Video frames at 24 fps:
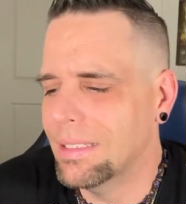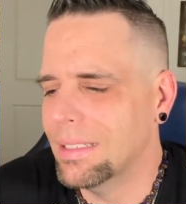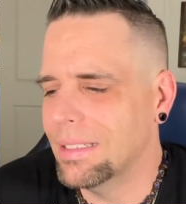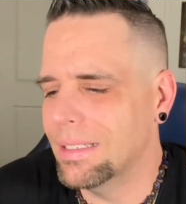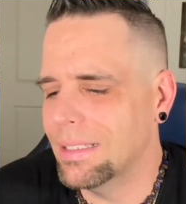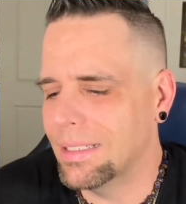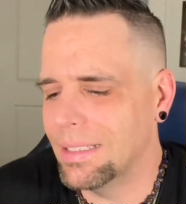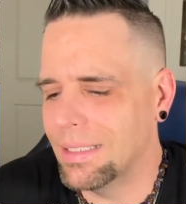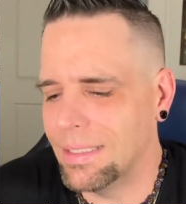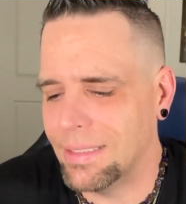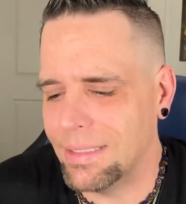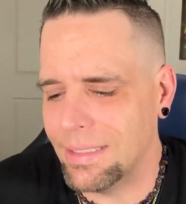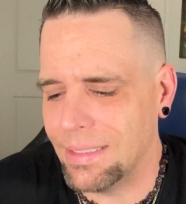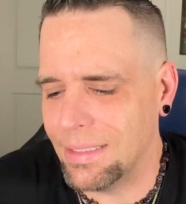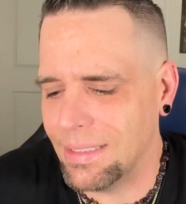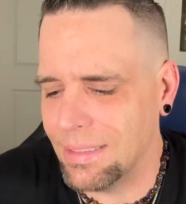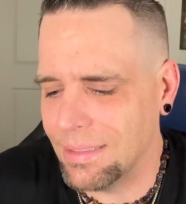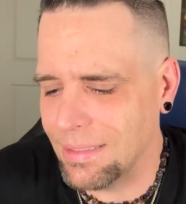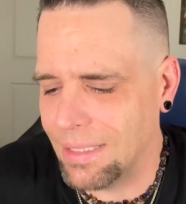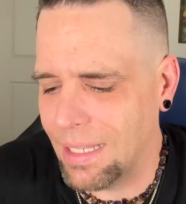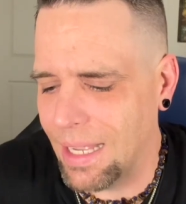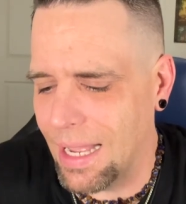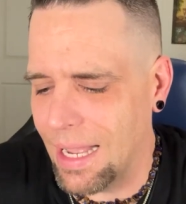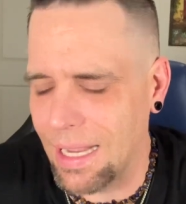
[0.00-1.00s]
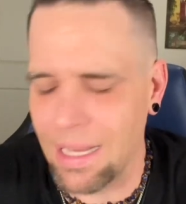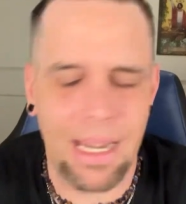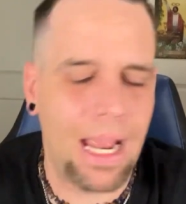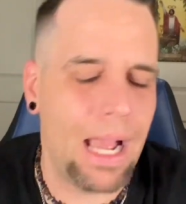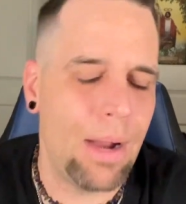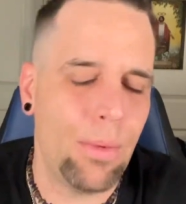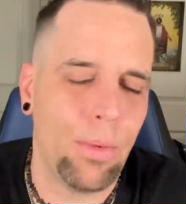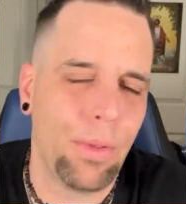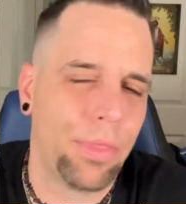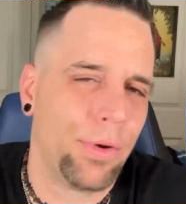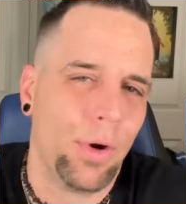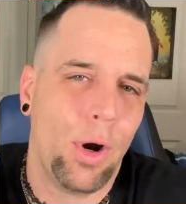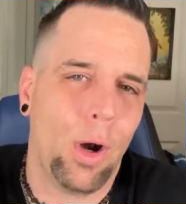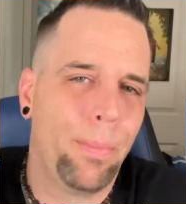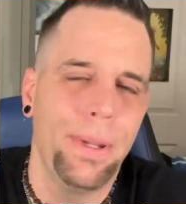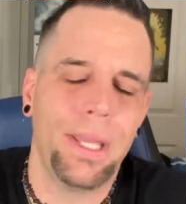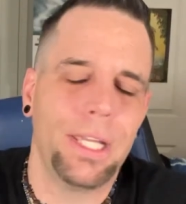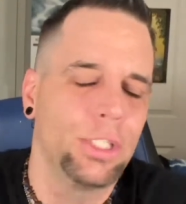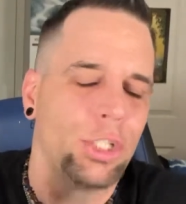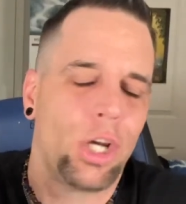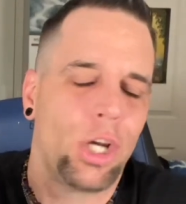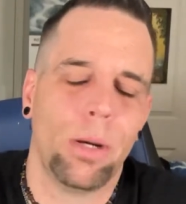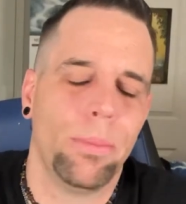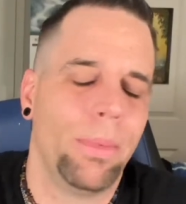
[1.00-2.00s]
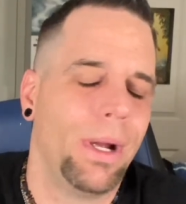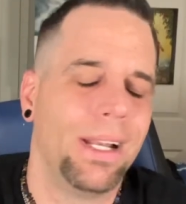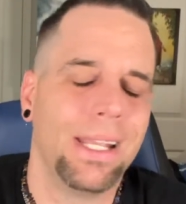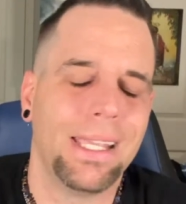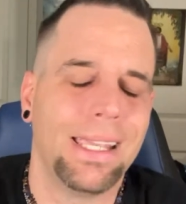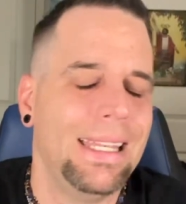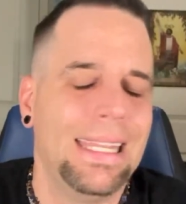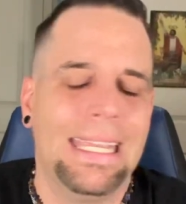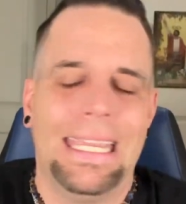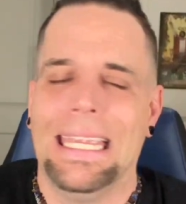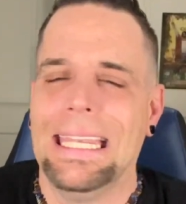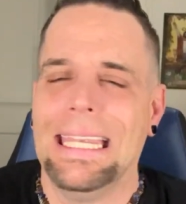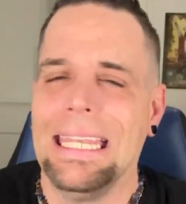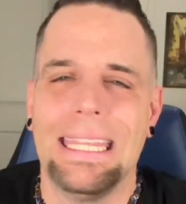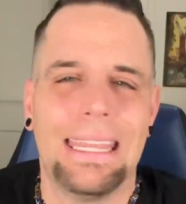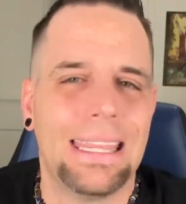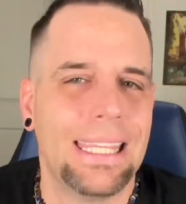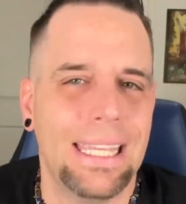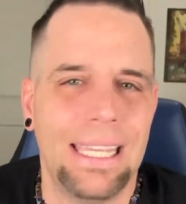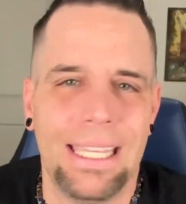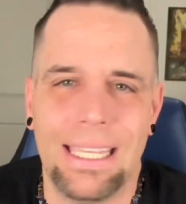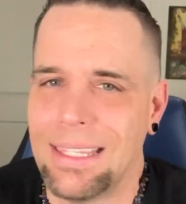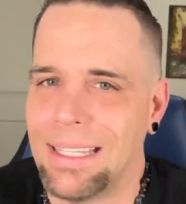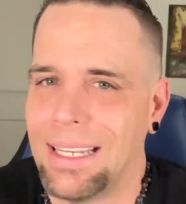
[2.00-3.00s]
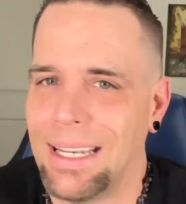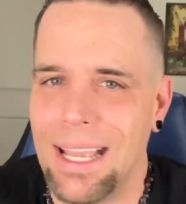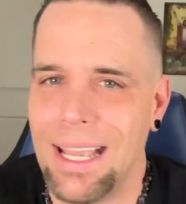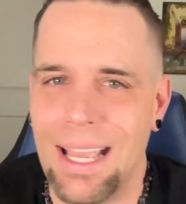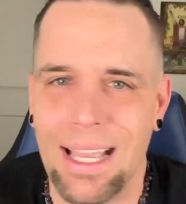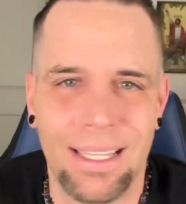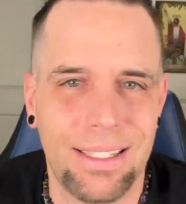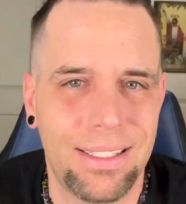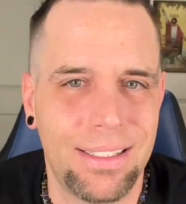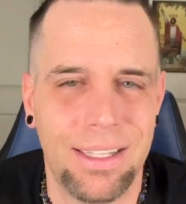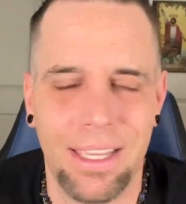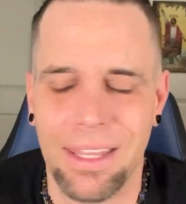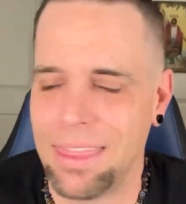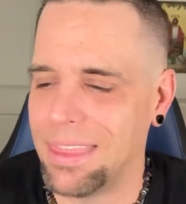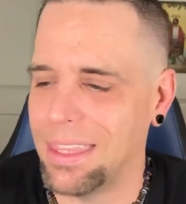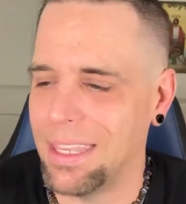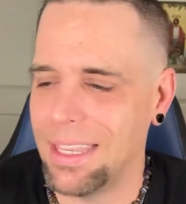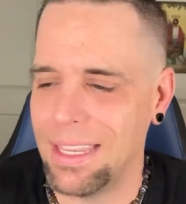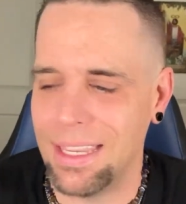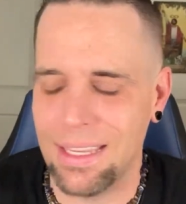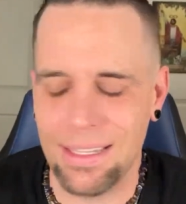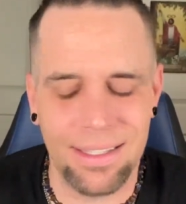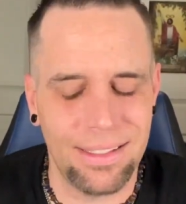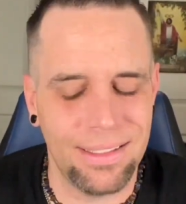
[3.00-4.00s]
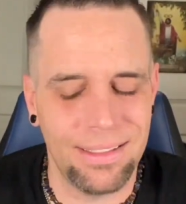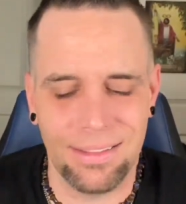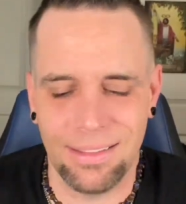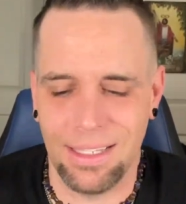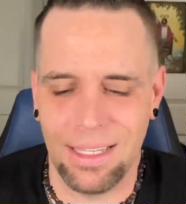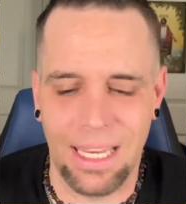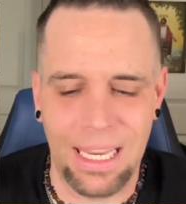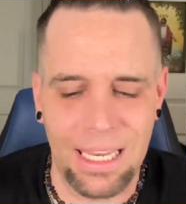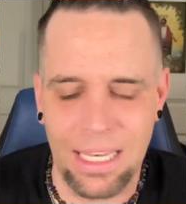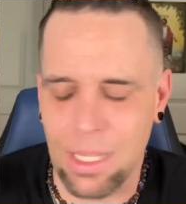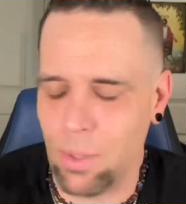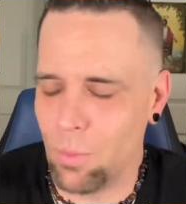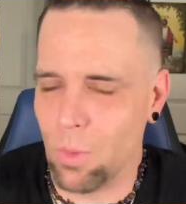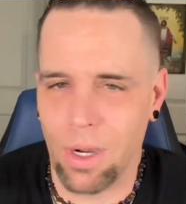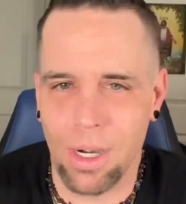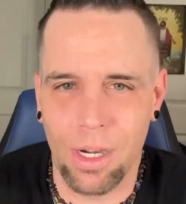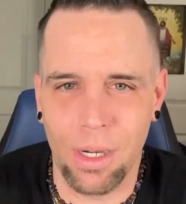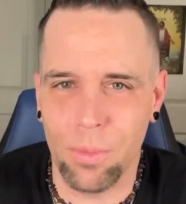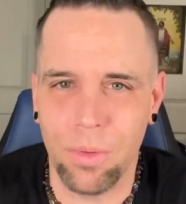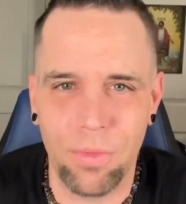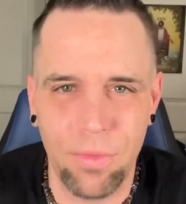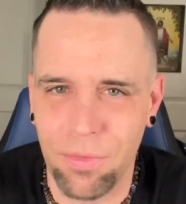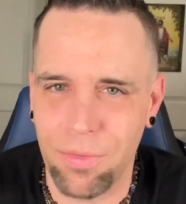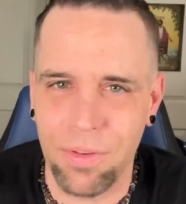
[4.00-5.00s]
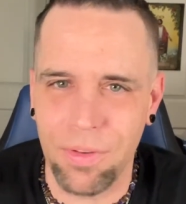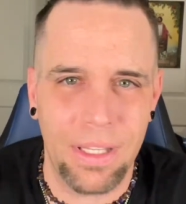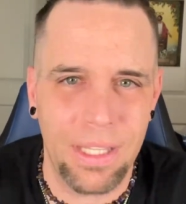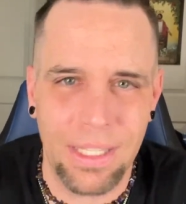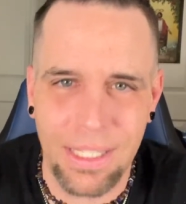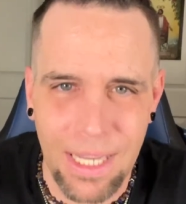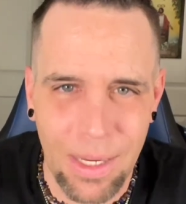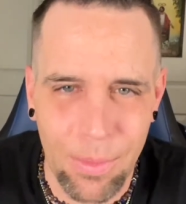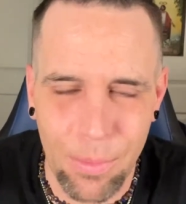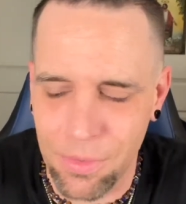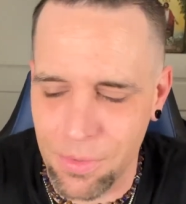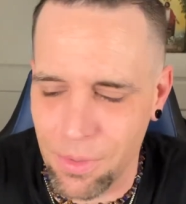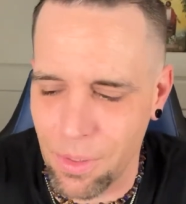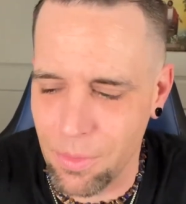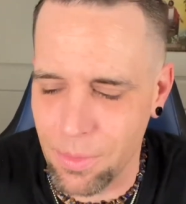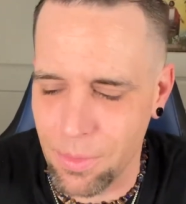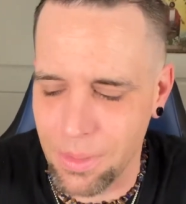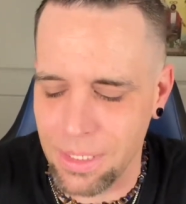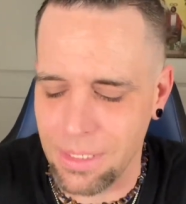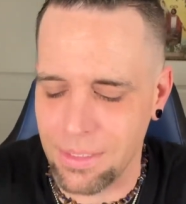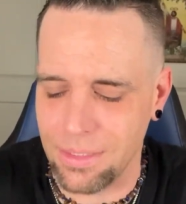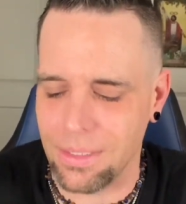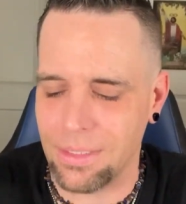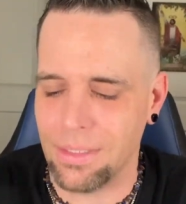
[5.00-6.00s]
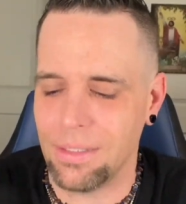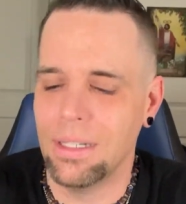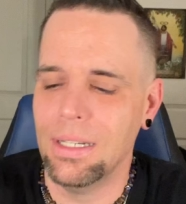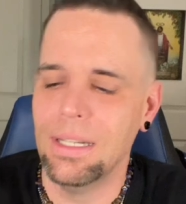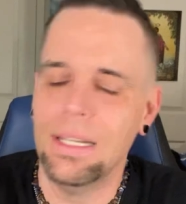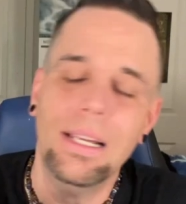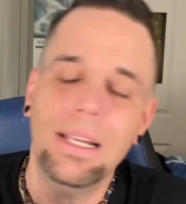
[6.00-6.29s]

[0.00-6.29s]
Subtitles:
I would throw a pinch harmonic in anything that I could think, anywhere it would fit, I would throw it in there.